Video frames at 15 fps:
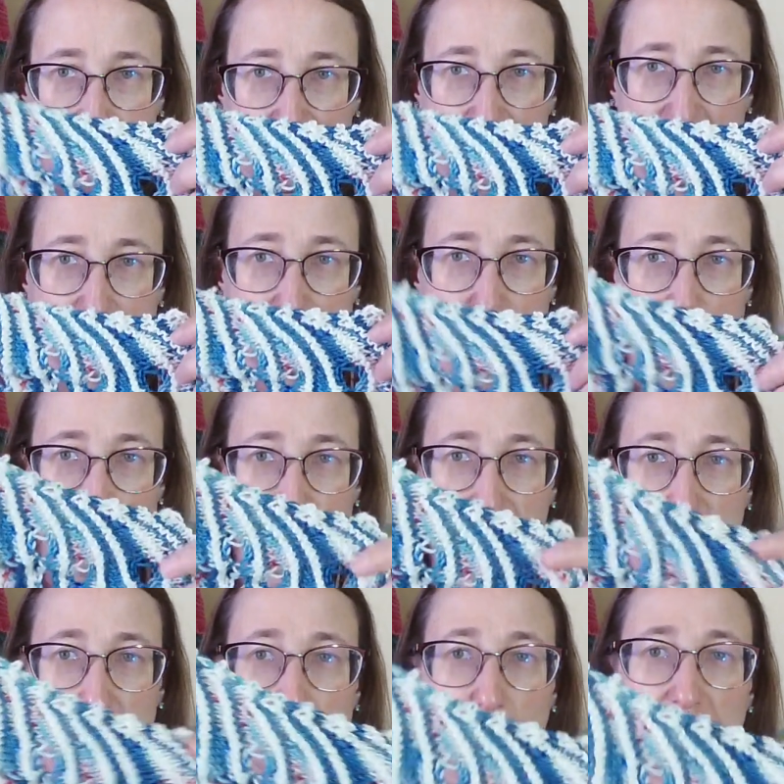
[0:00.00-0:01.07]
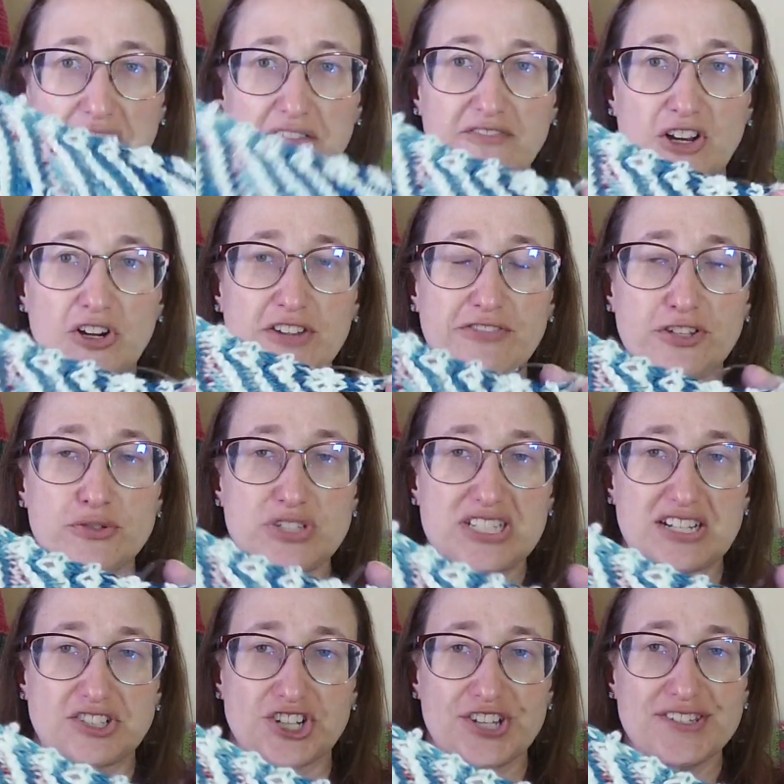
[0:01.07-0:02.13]
And you start with very few
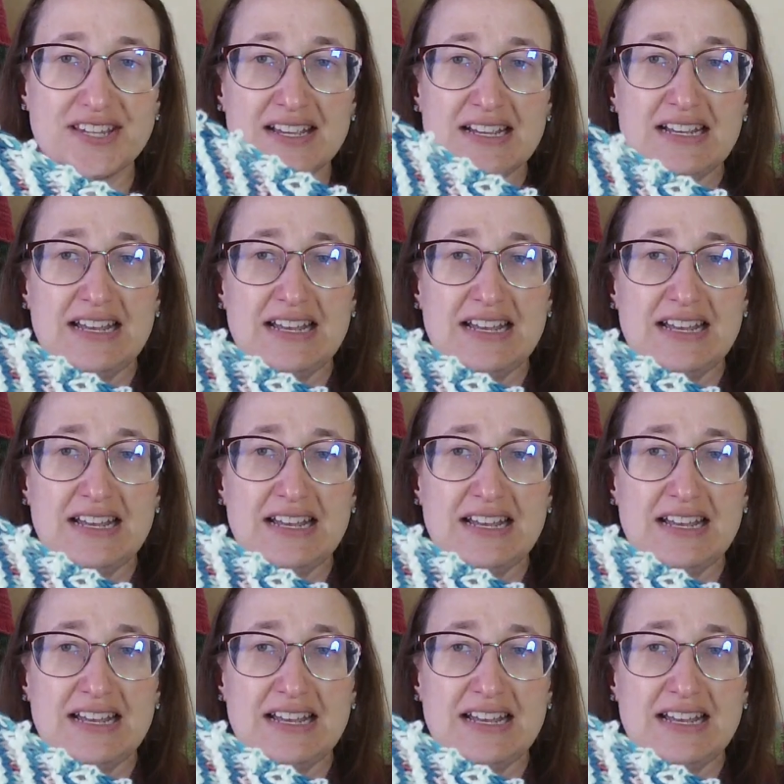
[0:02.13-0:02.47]
stitches.